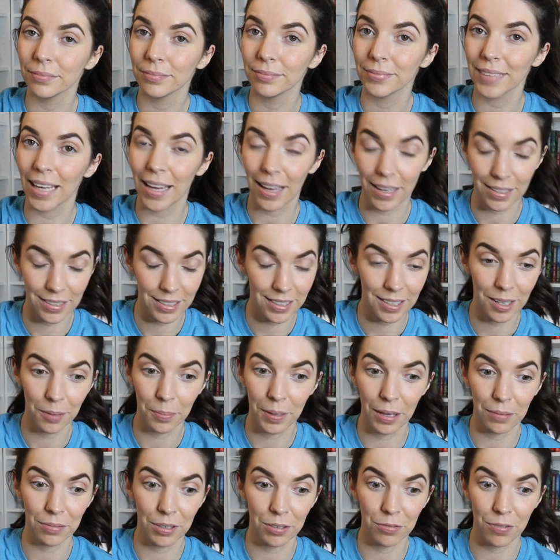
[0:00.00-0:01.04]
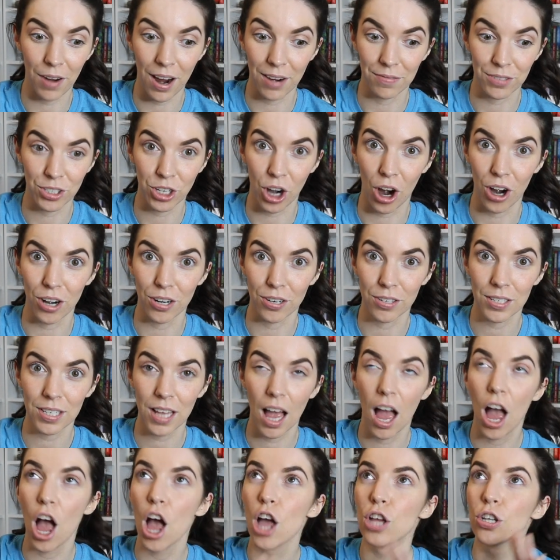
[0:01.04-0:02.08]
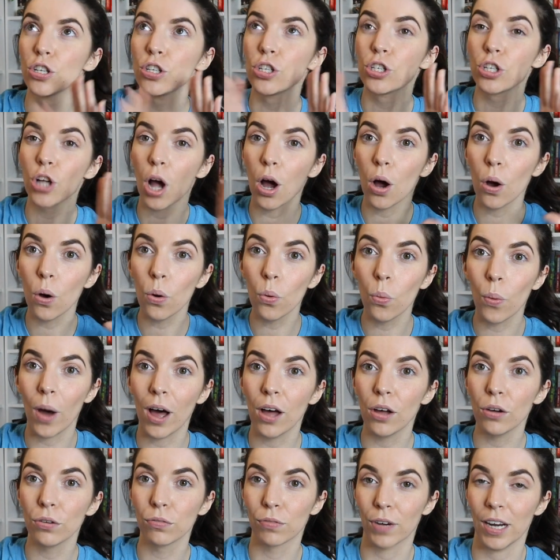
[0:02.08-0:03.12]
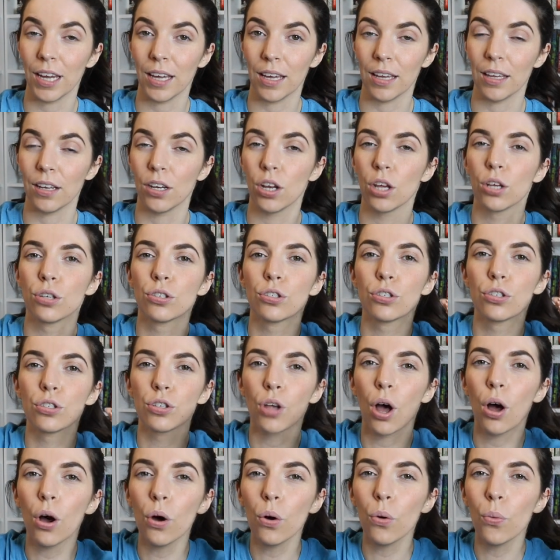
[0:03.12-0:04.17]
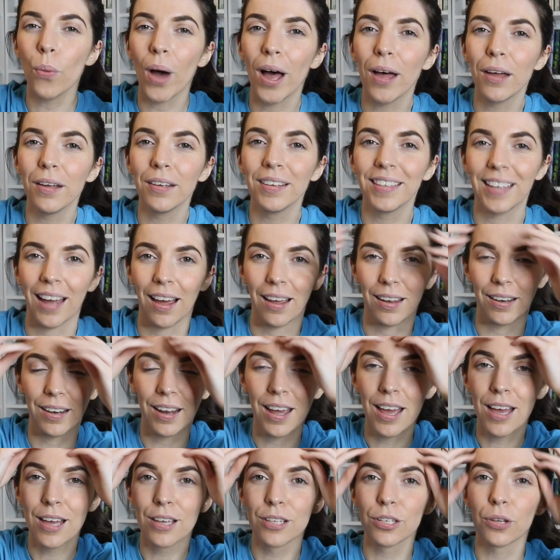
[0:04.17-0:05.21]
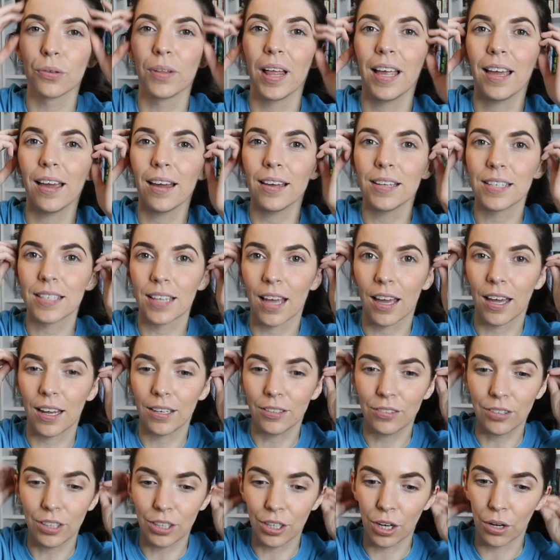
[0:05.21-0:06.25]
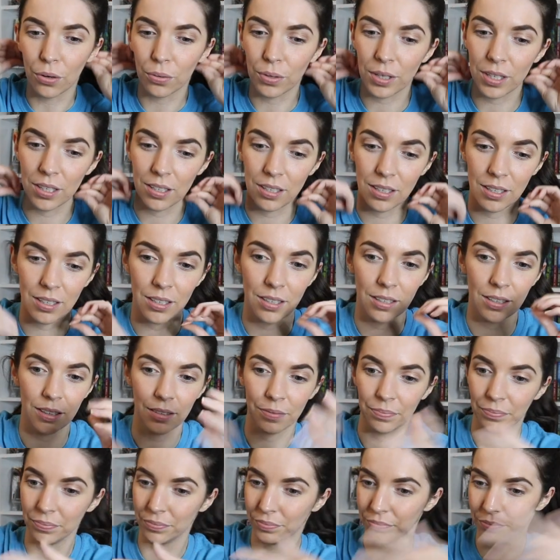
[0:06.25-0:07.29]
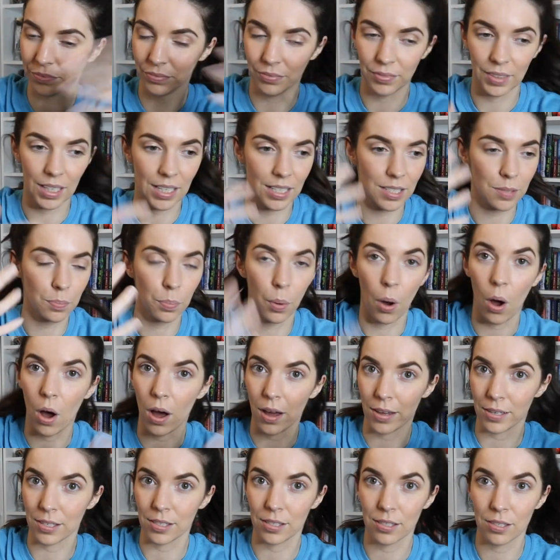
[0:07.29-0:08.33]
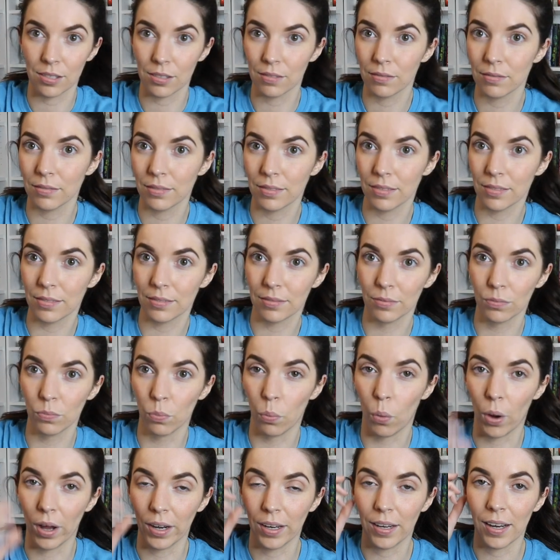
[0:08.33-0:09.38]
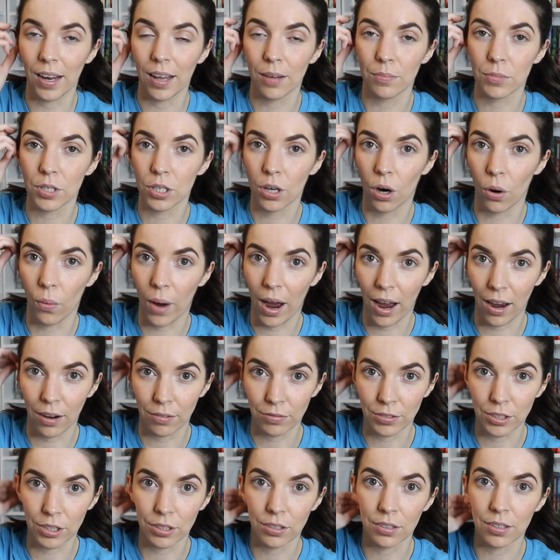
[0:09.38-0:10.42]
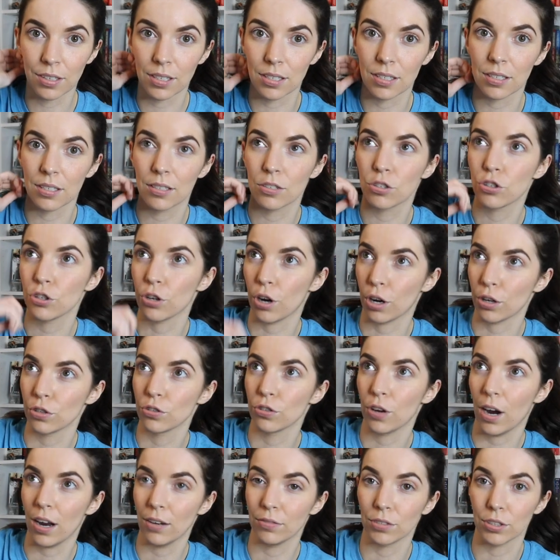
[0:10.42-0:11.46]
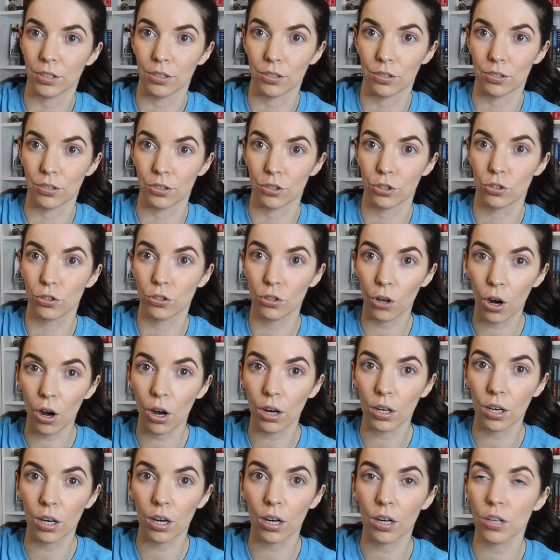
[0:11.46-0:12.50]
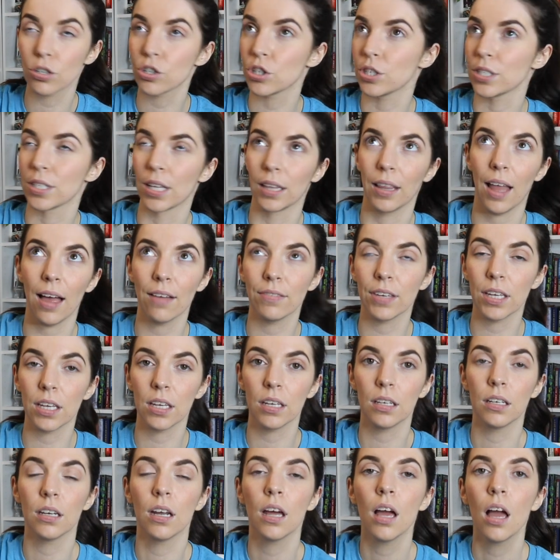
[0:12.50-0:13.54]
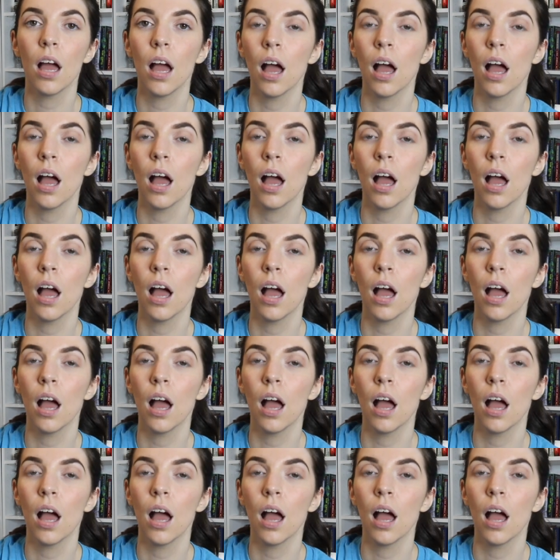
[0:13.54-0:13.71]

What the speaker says: I ended up giving 5 stars. So well written, so well done. So like I said, you know, his boss wanted him to go after this truck driver's daughter. She's 11.